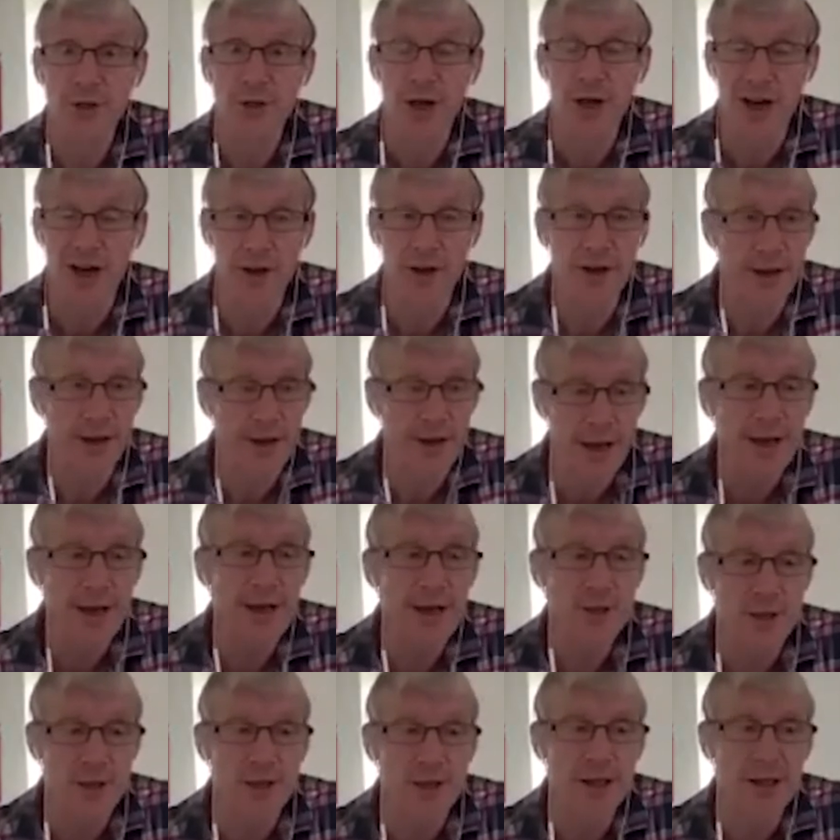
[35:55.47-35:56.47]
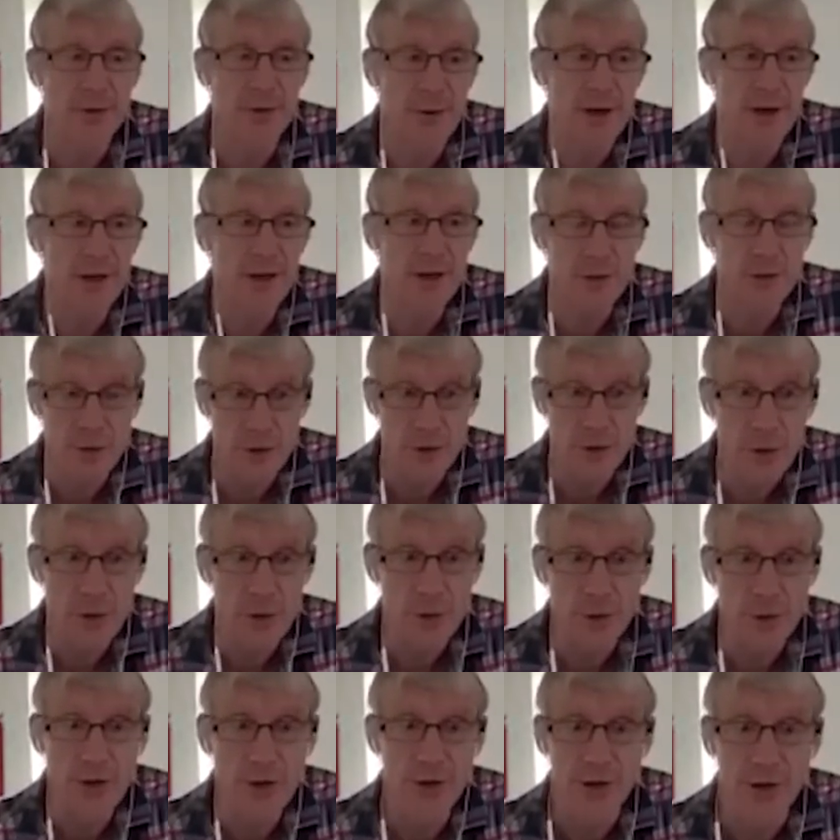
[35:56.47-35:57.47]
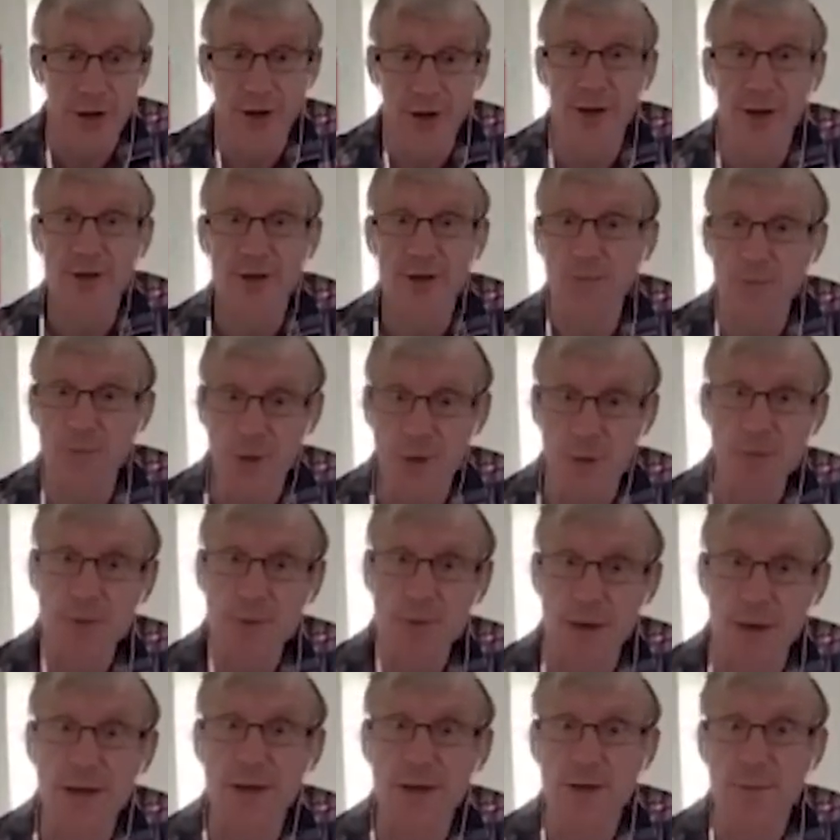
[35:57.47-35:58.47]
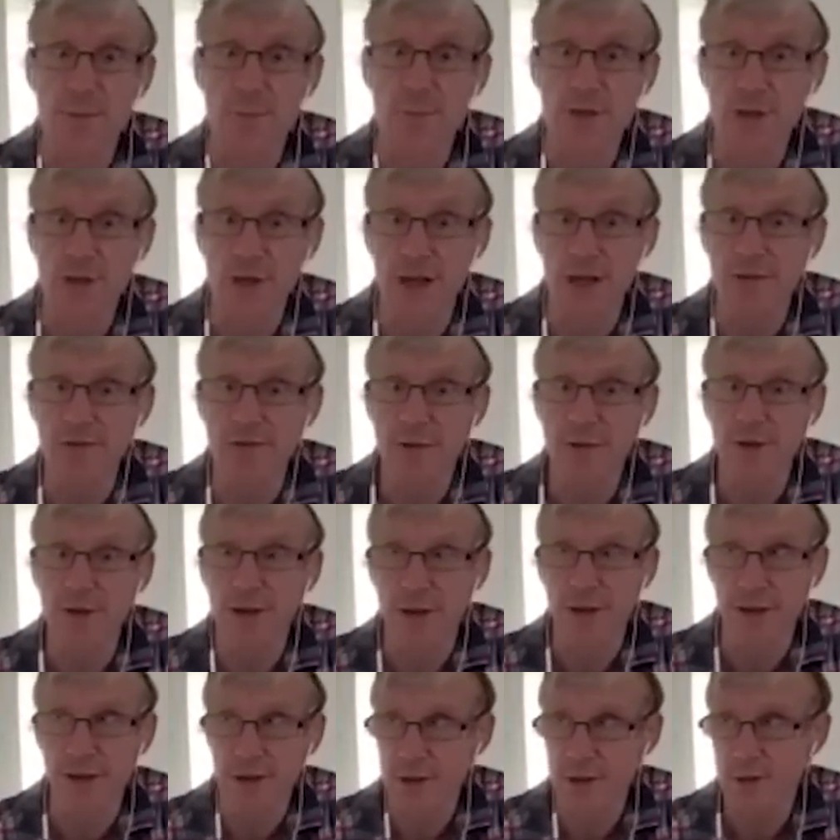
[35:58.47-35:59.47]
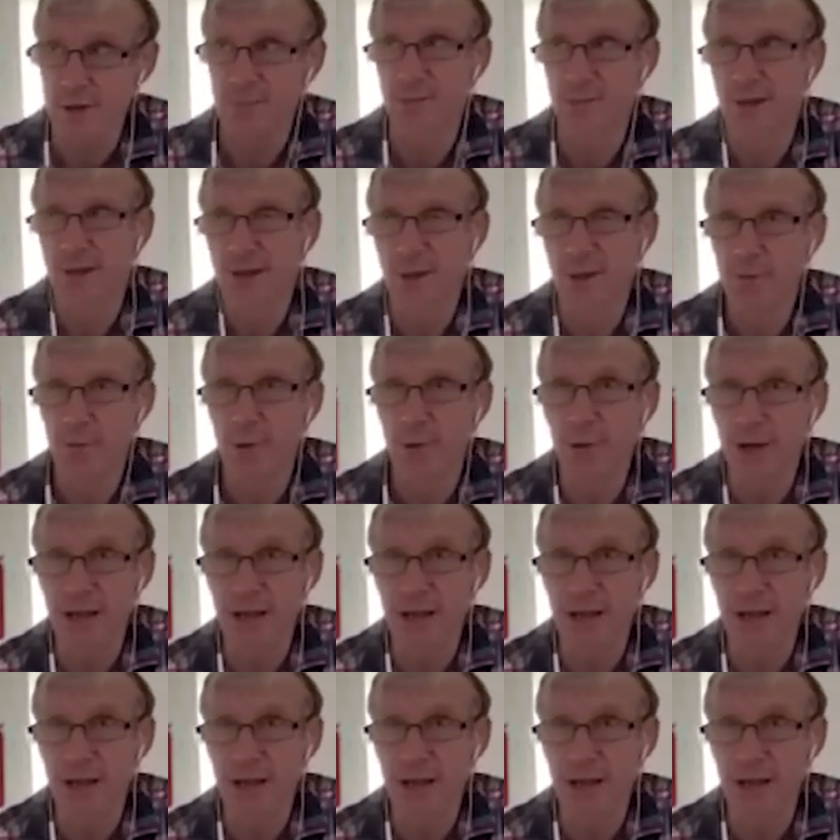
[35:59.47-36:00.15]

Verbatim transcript: And occasionally when you do, and I sometimes make a special effort, and it's probably